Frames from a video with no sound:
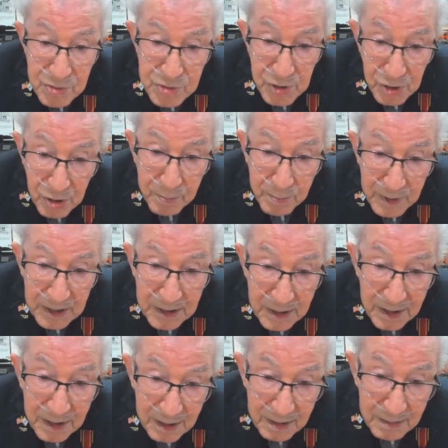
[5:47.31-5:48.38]

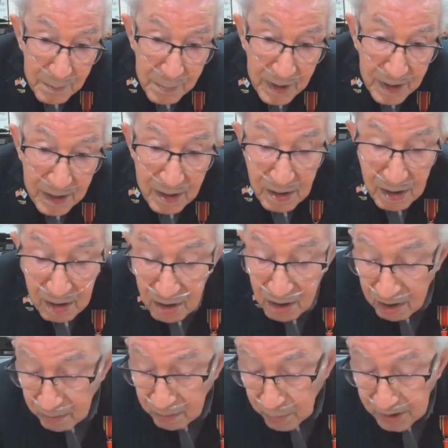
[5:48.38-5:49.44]
Germany and bring
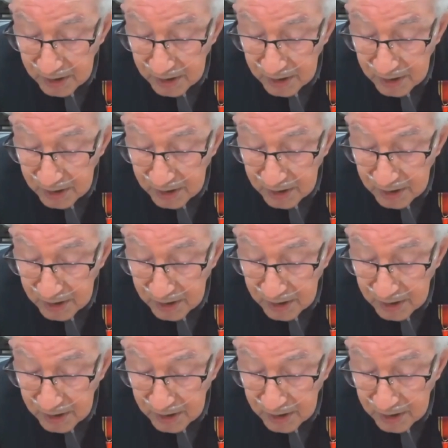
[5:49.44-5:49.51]
along